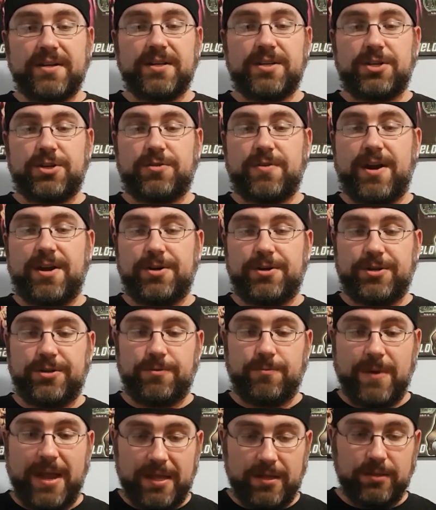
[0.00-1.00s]
Shredder do?
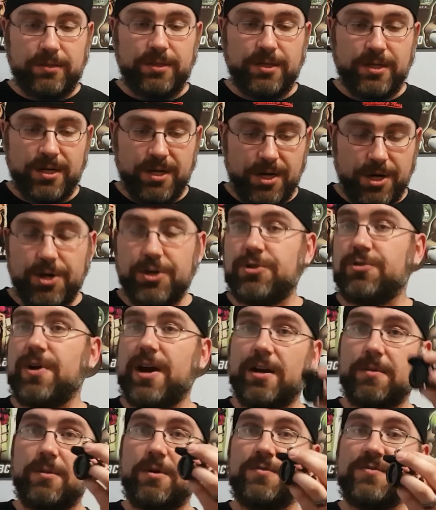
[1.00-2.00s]
Well,
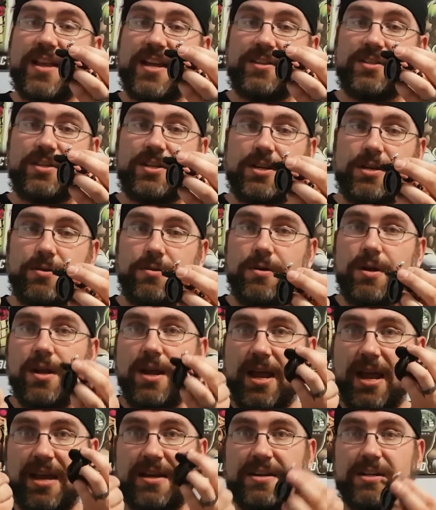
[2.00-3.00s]
Shredder moves next to you
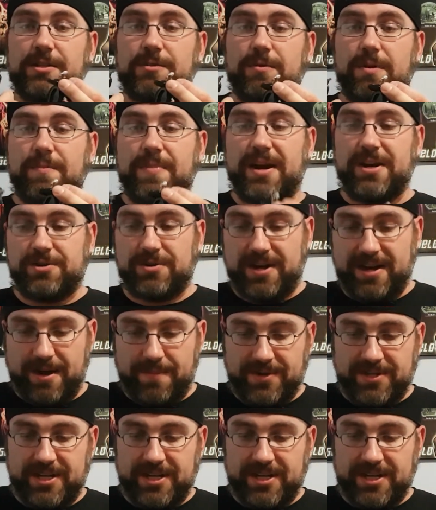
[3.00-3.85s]
and deals one penetrating damage.